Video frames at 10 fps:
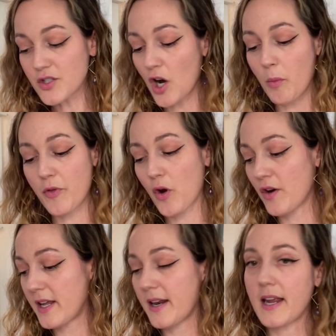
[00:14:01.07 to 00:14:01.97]
start with
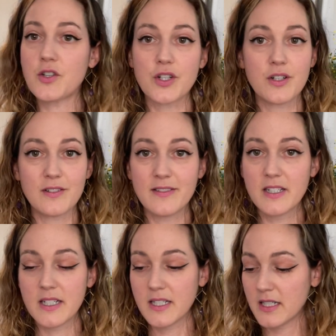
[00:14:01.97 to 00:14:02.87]
guardian angel,
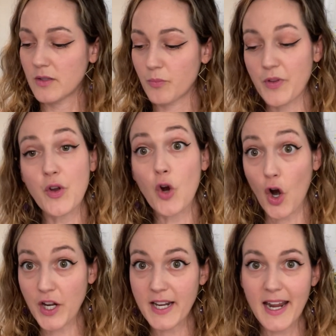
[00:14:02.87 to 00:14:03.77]
with your
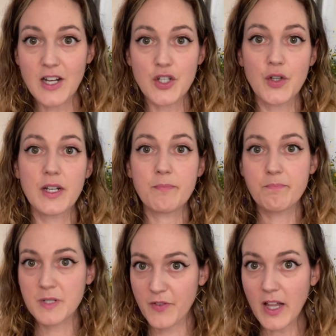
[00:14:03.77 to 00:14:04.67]
guardian angel and
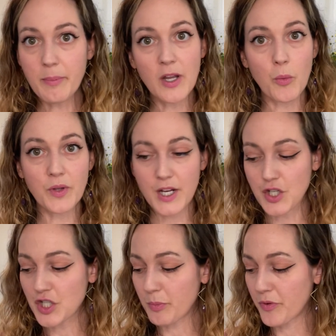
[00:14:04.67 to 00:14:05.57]
developing a
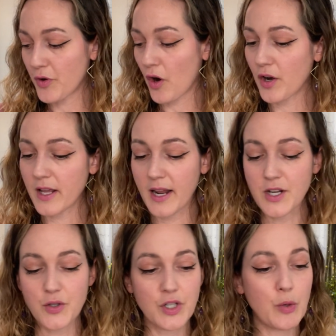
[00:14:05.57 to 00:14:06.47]
relationship with your guardian
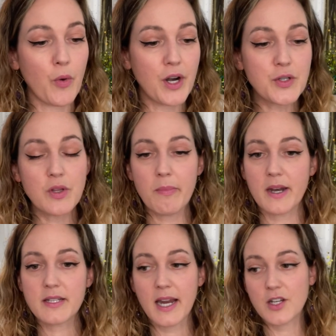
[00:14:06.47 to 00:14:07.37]
angel, and you want to do the
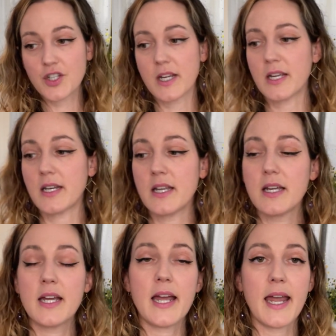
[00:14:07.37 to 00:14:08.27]
meditation
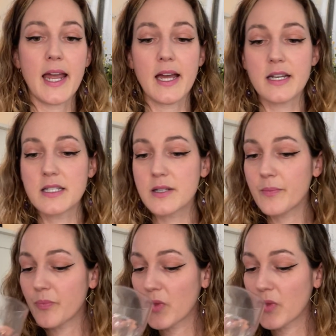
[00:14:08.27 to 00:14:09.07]
and